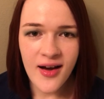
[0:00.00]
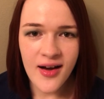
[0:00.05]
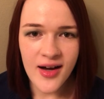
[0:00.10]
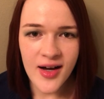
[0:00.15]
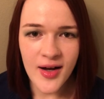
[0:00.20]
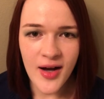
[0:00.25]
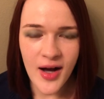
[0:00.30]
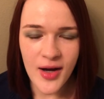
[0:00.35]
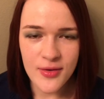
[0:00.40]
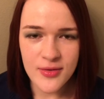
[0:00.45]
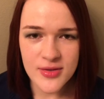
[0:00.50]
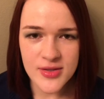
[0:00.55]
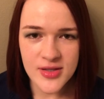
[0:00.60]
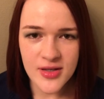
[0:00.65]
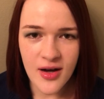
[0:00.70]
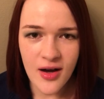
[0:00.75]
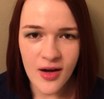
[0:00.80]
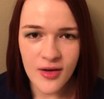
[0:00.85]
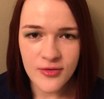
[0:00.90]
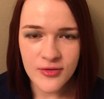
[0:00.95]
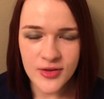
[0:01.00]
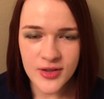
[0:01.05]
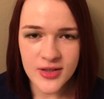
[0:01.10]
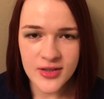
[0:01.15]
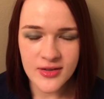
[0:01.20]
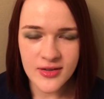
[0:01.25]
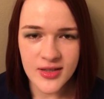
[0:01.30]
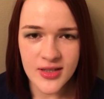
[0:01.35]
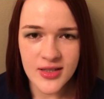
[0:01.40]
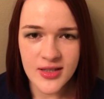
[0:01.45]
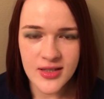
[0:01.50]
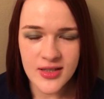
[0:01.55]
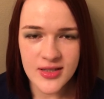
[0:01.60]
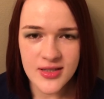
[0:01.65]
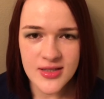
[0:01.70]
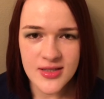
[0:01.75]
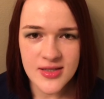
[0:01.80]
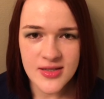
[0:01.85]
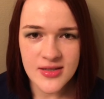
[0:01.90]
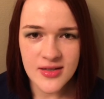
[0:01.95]
Uh, I was offered
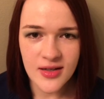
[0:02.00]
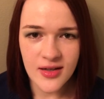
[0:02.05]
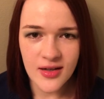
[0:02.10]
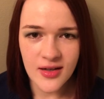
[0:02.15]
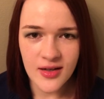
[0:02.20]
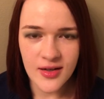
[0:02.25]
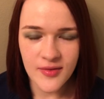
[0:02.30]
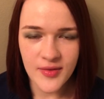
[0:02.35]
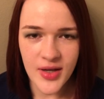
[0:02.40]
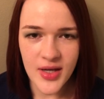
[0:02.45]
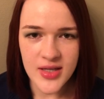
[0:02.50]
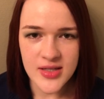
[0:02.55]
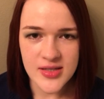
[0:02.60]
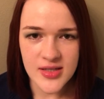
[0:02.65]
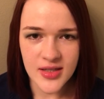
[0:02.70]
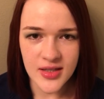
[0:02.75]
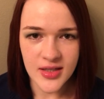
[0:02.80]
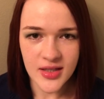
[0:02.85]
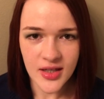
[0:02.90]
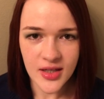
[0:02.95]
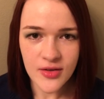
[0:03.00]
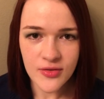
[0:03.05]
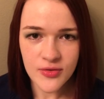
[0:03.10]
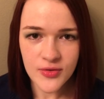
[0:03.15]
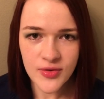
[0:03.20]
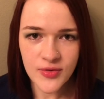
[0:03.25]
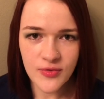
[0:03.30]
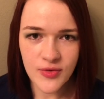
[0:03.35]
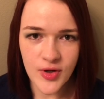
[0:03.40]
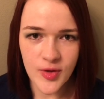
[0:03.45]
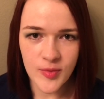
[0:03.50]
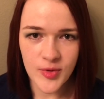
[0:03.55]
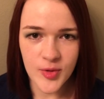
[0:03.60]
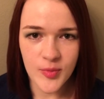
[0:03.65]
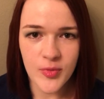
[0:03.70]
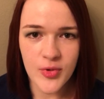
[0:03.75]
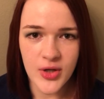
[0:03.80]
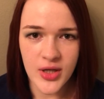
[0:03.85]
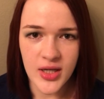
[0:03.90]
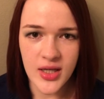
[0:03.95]
these uh, as a gift from the
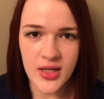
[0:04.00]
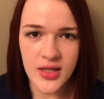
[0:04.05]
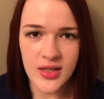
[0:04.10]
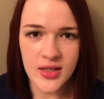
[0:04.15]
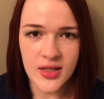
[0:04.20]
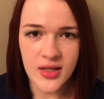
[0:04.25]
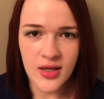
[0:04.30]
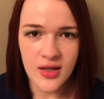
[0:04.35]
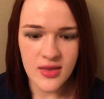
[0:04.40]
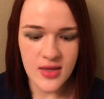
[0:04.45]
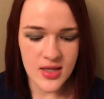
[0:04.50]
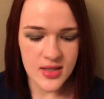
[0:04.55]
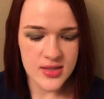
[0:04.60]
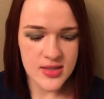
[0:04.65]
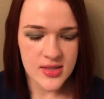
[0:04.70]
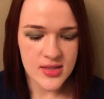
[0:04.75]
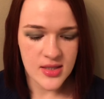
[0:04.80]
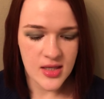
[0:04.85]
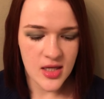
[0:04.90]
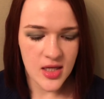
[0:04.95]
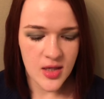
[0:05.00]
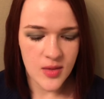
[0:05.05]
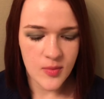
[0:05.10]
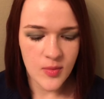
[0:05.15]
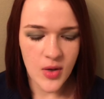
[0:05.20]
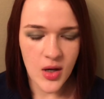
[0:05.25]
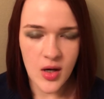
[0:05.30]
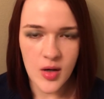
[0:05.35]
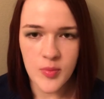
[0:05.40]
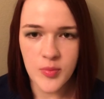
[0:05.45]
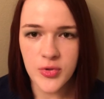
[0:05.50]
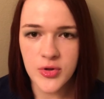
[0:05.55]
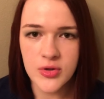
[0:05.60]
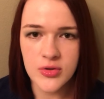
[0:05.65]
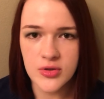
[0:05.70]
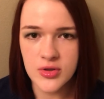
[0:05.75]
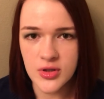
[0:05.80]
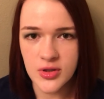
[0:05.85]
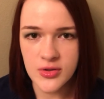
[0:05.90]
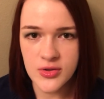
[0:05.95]
brand, that same uh,
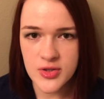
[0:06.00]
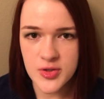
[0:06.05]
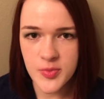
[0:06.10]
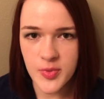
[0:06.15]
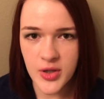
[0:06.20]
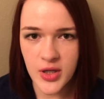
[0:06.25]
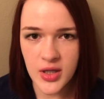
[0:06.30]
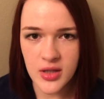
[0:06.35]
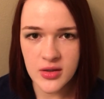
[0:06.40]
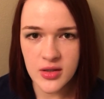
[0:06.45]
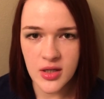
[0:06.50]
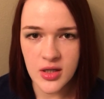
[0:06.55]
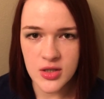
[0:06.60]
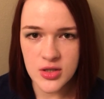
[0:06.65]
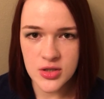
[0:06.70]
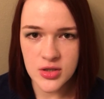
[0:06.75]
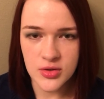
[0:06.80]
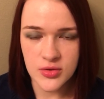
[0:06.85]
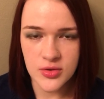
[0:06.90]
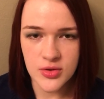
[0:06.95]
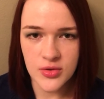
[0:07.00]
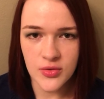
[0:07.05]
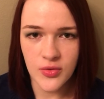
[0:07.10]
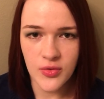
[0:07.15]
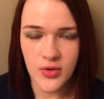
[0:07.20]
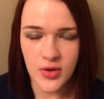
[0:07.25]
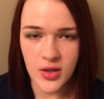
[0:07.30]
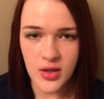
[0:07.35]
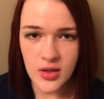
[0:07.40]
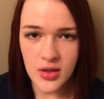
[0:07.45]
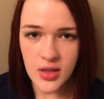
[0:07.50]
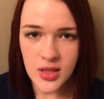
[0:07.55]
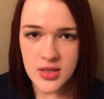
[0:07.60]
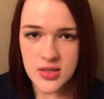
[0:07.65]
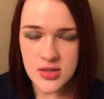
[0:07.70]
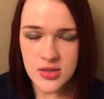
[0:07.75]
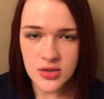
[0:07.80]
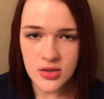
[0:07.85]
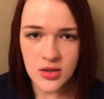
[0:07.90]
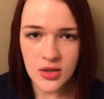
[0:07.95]
Pure Lotus brand that I showed you, the
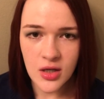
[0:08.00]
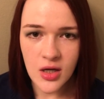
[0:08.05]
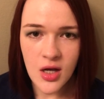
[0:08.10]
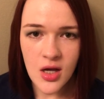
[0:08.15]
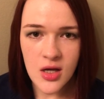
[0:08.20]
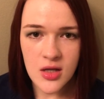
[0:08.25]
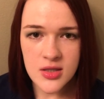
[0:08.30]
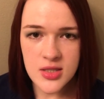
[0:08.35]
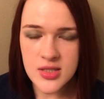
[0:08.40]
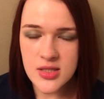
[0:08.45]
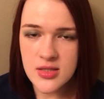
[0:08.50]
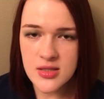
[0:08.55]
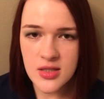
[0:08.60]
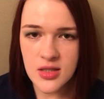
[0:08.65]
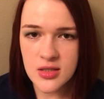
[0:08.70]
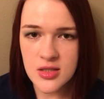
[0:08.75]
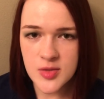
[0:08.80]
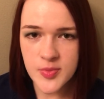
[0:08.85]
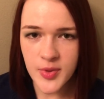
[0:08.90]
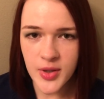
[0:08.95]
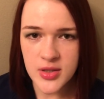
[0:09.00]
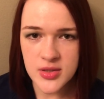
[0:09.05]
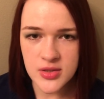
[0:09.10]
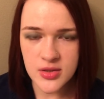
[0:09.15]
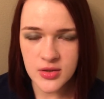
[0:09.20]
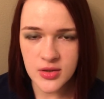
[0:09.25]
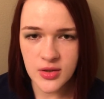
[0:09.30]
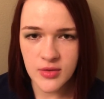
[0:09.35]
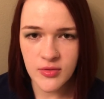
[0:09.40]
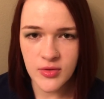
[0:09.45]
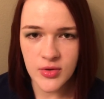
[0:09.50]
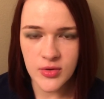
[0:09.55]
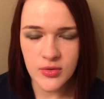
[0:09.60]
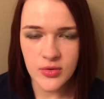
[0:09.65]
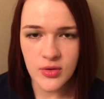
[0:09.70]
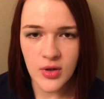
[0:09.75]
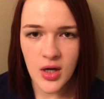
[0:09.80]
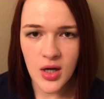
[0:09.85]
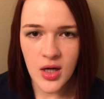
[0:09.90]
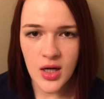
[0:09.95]
cleanser. This is not a sponsored
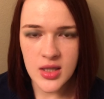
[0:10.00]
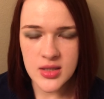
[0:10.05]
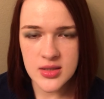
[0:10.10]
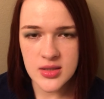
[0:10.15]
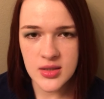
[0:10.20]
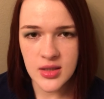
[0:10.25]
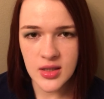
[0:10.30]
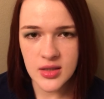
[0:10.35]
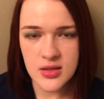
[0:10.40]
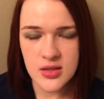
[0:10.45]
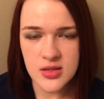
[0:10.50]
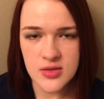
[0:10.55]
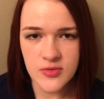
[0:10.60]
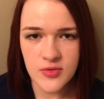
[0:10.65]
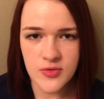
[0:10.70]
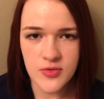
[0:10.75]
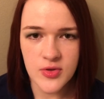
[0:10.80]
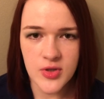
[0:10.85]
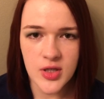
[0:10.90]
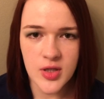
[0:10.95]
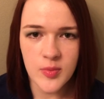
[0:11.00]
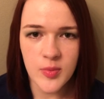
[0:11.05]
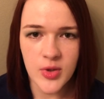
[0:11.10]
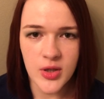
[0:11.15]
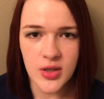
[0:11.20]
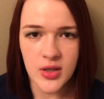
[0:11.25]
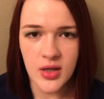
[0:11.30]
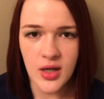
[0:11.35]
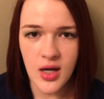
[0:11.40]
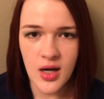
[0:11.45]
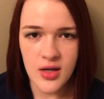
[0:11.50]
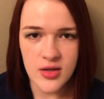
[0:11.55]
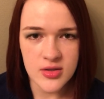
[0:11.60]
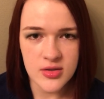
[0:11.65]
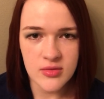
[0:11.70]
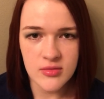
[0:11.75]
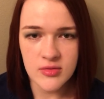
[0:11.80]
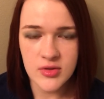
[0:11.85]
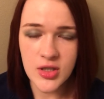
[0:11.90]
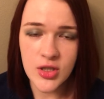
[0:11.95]
review. I did get these for free, but I
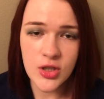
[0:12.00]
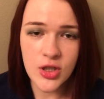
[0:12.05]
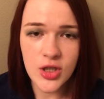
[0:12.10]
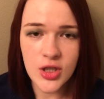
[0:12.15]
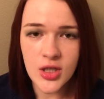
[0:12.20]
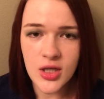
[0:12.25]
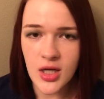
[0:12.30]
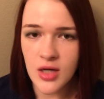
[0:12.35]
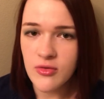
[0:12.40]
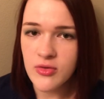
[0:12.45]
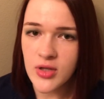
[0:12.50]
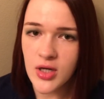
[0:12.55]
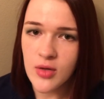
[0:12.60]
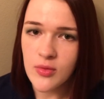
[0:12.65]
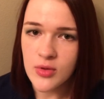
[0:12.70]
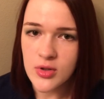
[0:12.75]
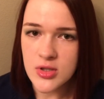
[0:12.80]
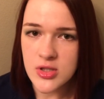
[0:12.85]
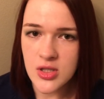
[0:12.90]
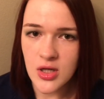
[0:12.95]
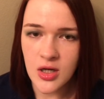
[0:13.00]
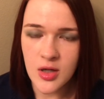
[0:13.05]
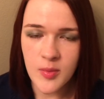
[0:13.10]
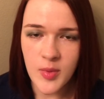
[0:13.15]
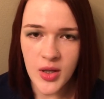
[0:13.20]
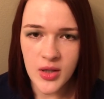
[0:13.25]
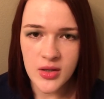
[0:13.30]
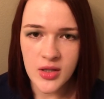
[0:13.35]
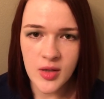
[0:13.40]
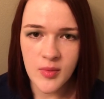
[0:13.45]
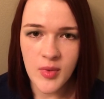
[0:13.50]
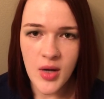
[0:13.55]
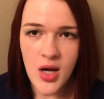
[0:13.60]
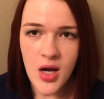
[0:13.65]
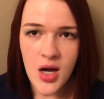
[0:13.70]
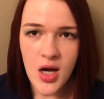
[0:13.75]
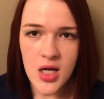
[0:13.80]
they're good enough that I want to talk about them.